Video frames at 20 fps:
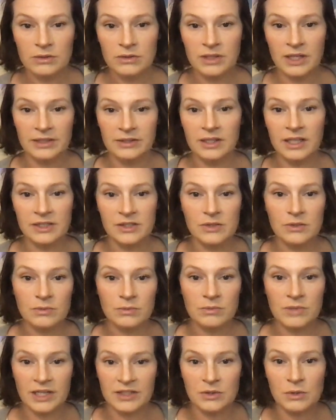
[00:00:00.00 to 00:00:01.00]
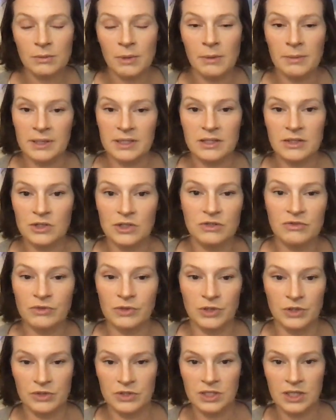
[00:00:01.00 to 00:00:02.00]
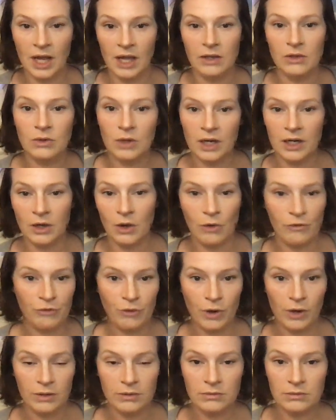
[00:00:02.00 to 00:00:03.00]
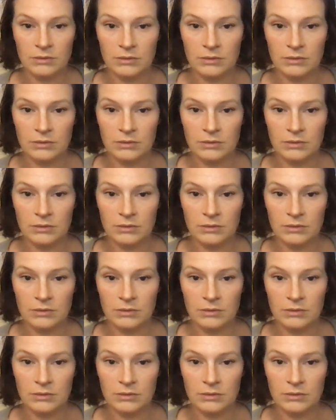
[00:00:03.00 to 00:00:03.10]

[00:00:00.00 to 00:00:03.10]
That that's that's what my message is for you today. You got to go for it.